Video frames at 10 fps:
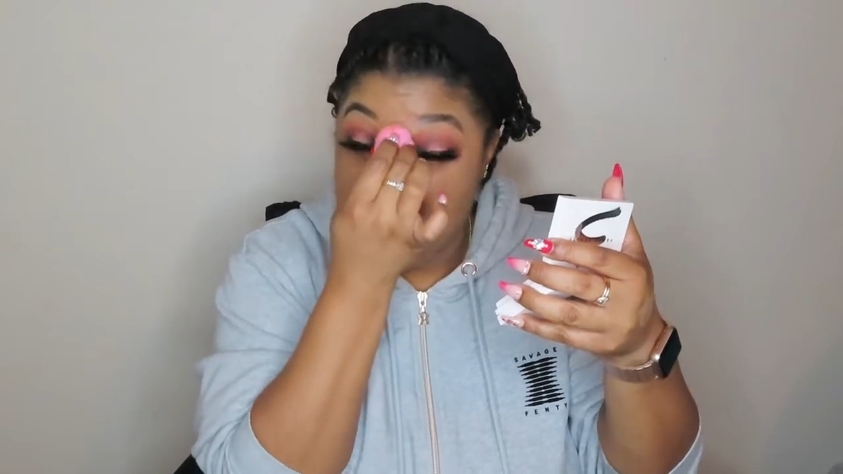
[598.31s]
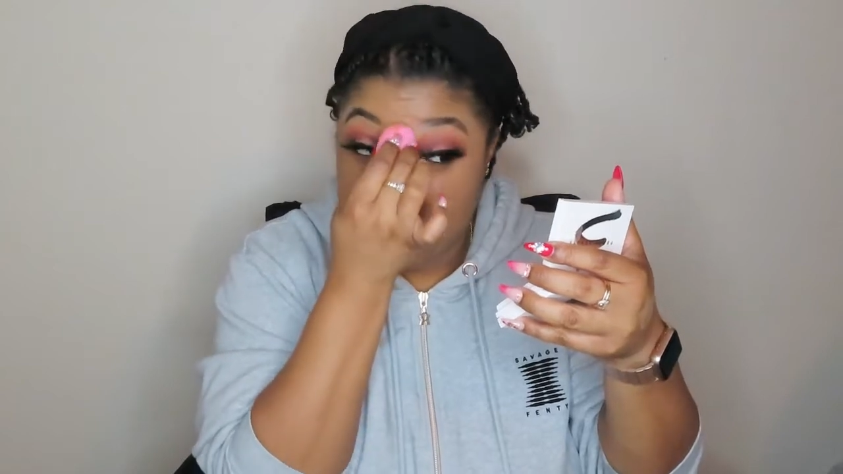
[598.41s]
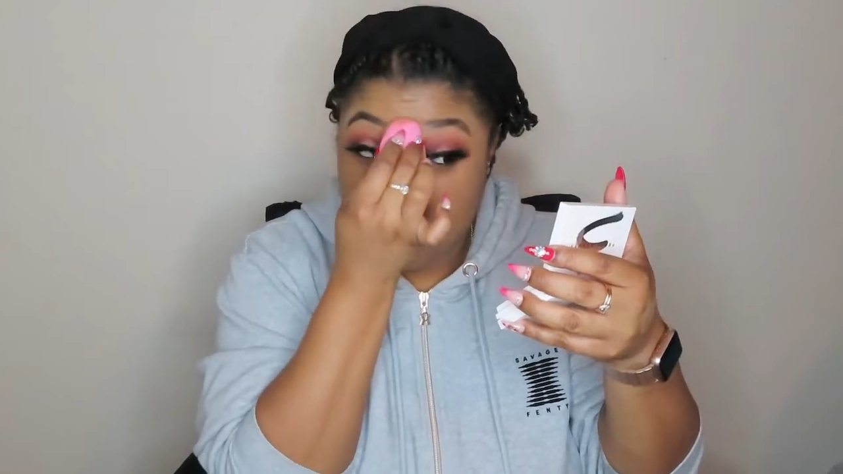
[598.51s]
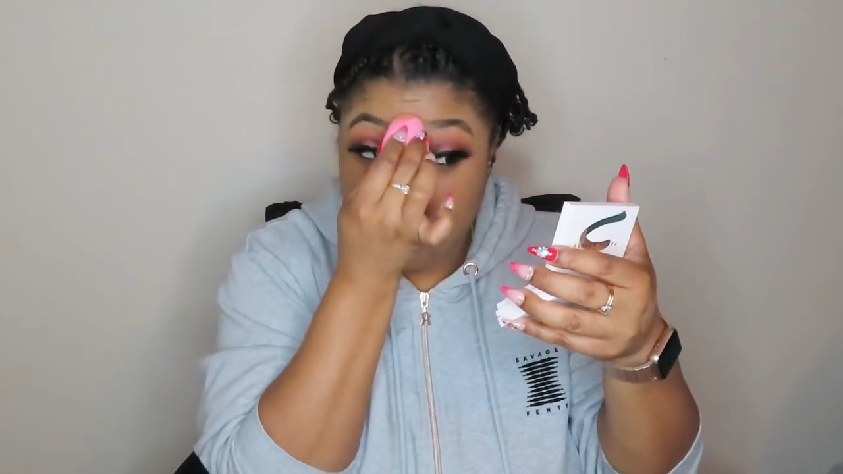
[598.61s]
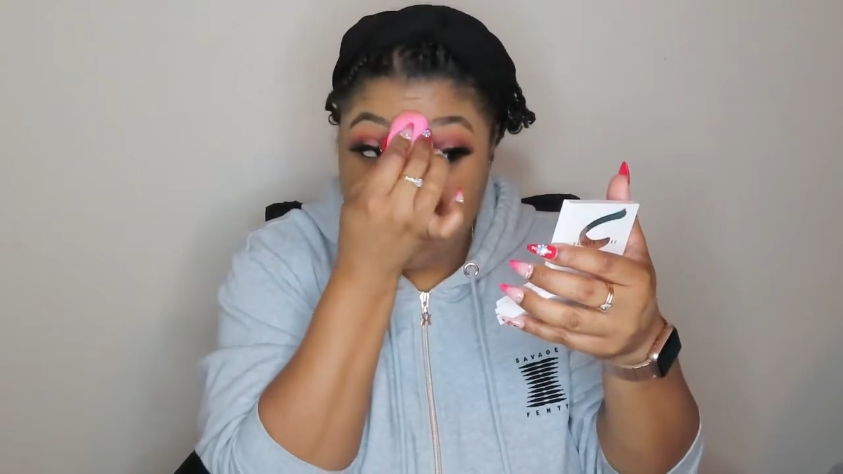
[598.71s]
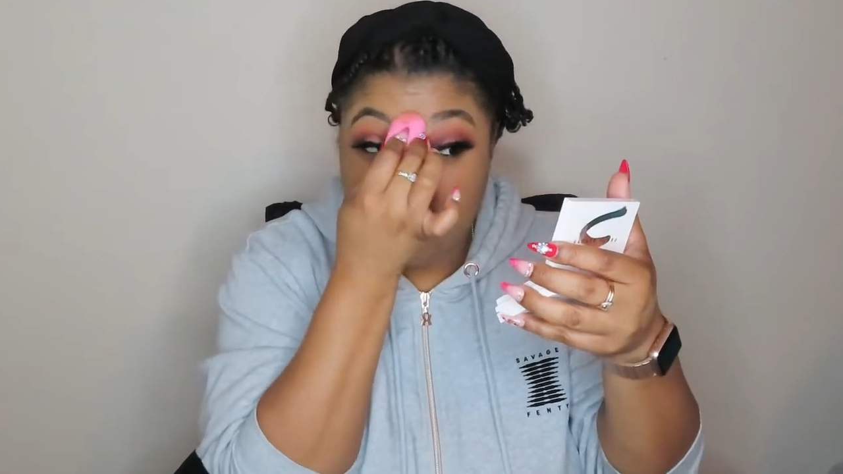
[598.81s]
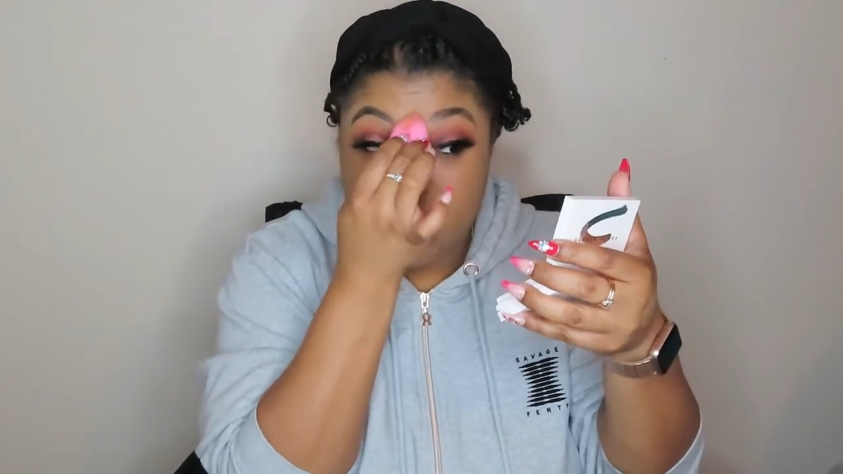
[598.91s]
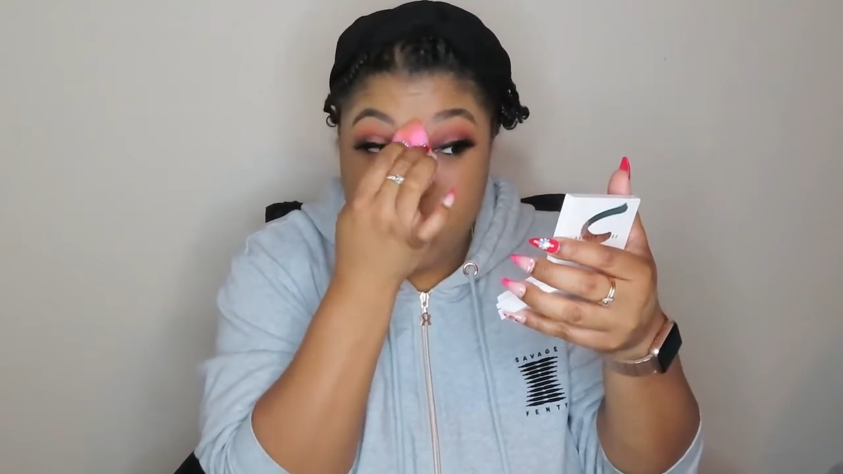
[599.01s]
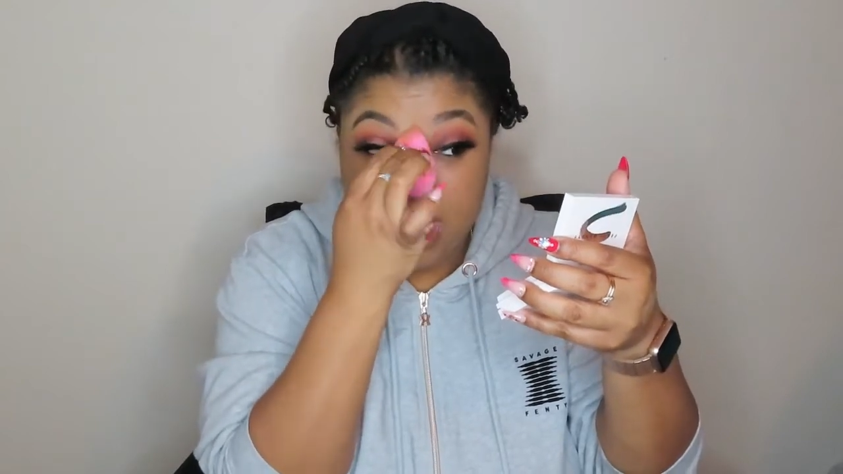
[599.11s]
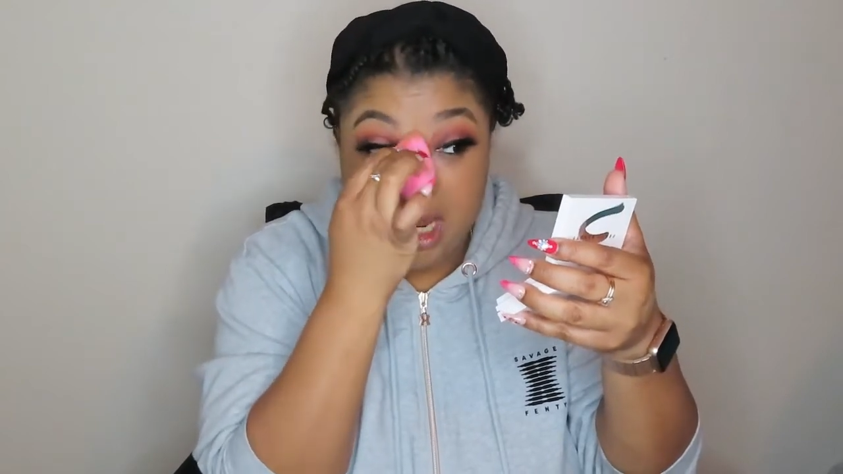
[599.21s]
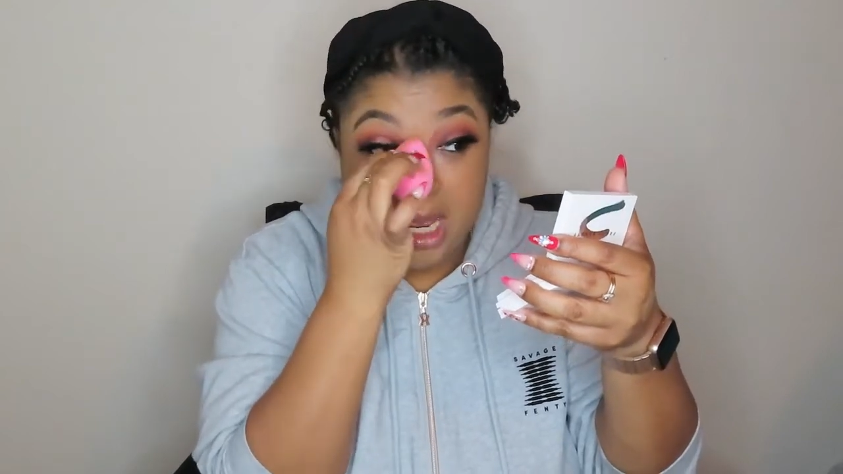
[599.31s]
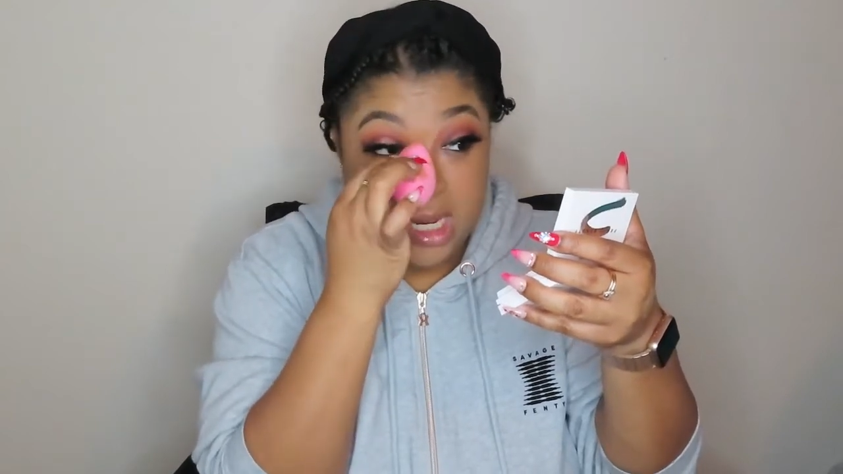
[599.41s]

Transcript: make sure we hit